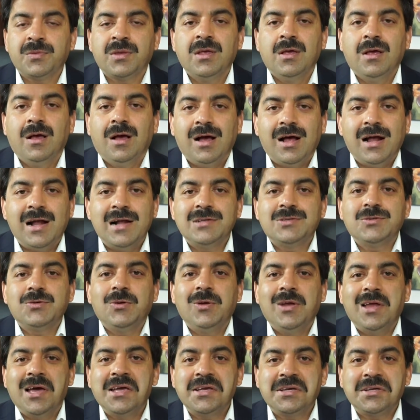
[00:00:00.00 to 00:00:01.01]
Also
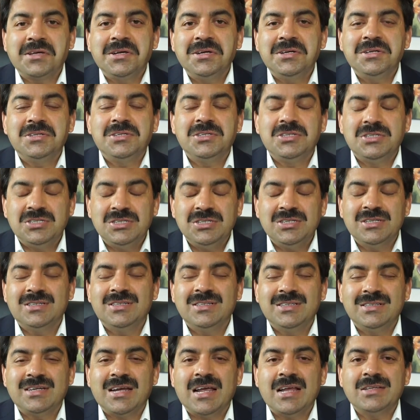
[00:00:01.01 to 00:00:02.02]
like it, share
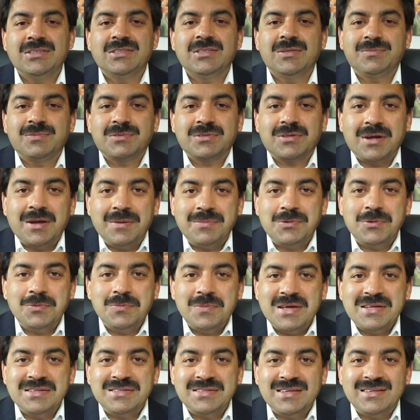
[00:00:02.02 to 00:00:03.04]
it, and subscribe to
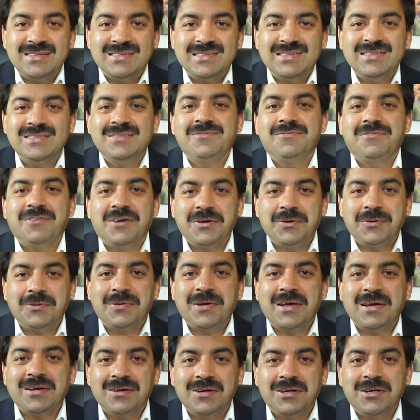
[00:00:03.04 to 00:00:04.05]
my channel for your
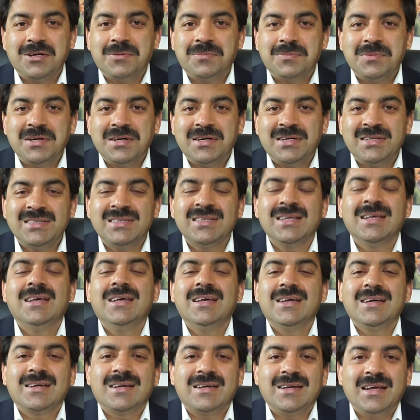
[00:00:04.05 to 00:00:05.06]
regular updates.
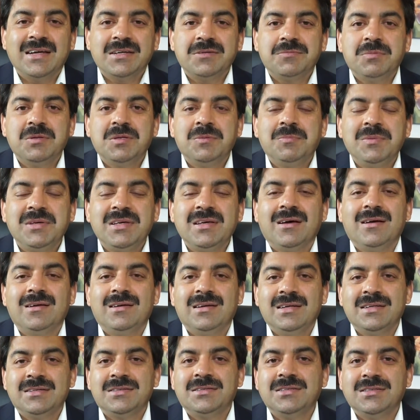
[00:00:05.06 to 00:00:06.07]
Connect with me on
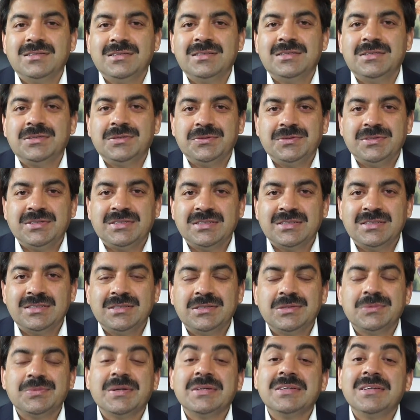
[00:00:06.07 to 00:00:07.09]
LinkedIn and Twitter,
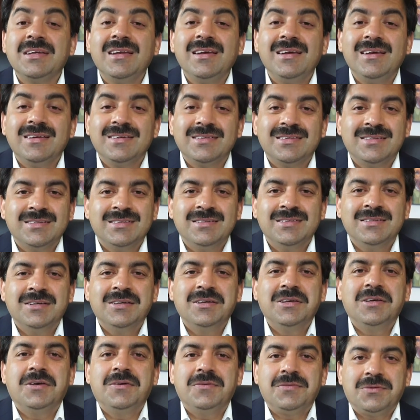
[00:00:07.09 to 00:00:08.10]
especially LinkedIn.
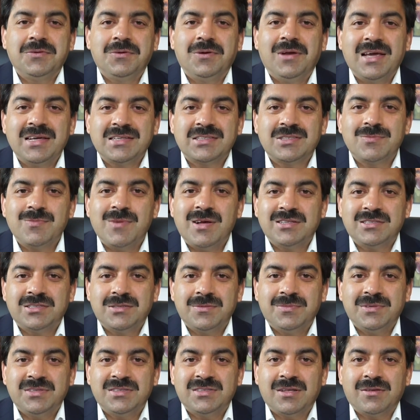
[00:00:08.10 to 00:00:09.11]
If you like small
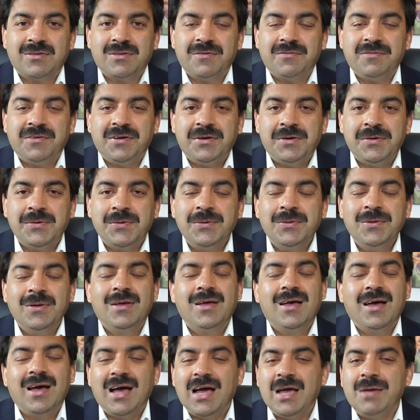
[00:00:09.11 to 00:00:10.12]
summaries of the video,
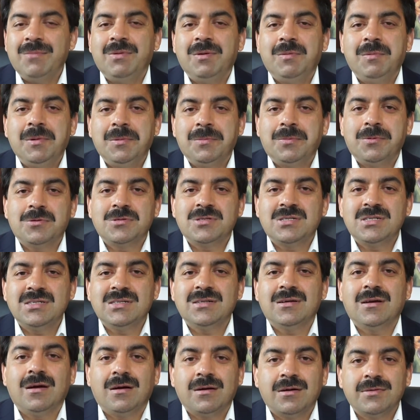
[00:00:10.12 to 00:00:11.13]
I will be posting
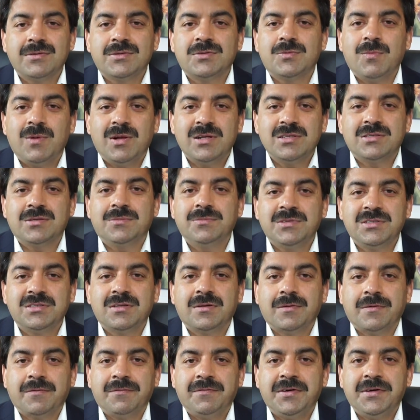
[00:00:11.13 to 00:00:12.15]
a lot of small summaries
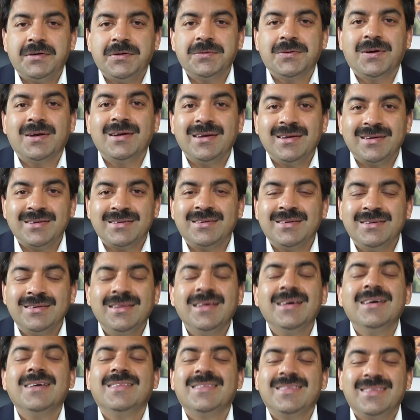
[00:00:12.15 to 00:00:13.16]
of the video on LinkedIn.
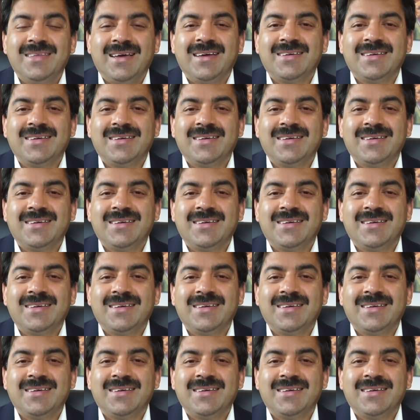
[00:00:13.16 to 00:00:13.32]
Thanks again.